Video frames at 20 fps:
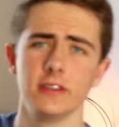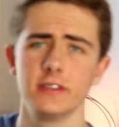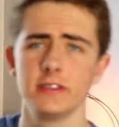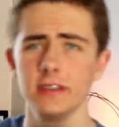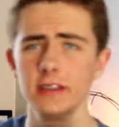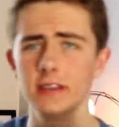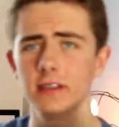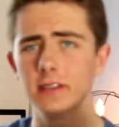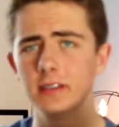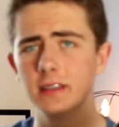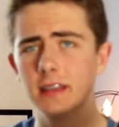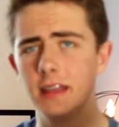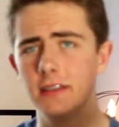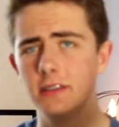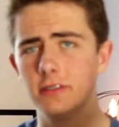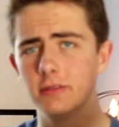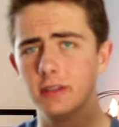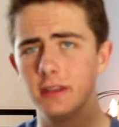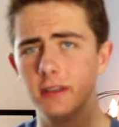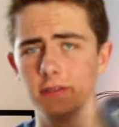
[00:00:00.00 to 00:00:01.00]
single
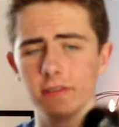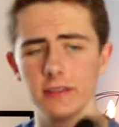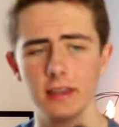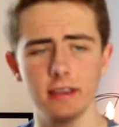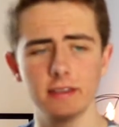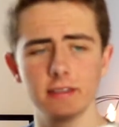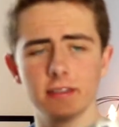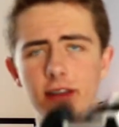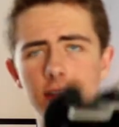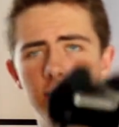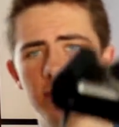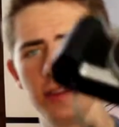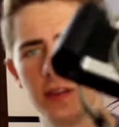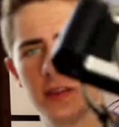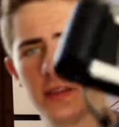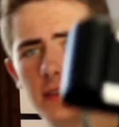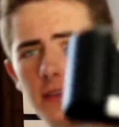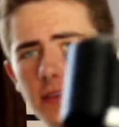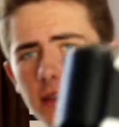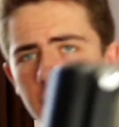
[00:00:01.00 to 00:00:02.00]
lens reflex, and as you
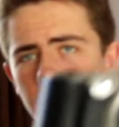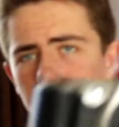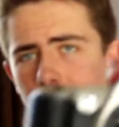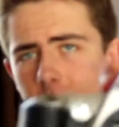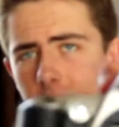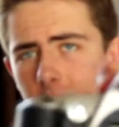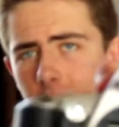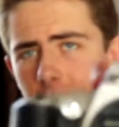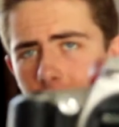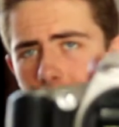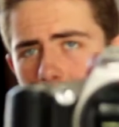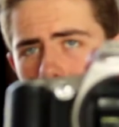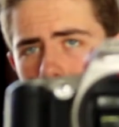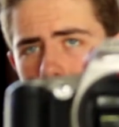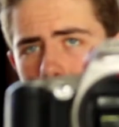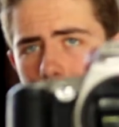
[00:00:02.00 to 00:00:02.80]
can see inside,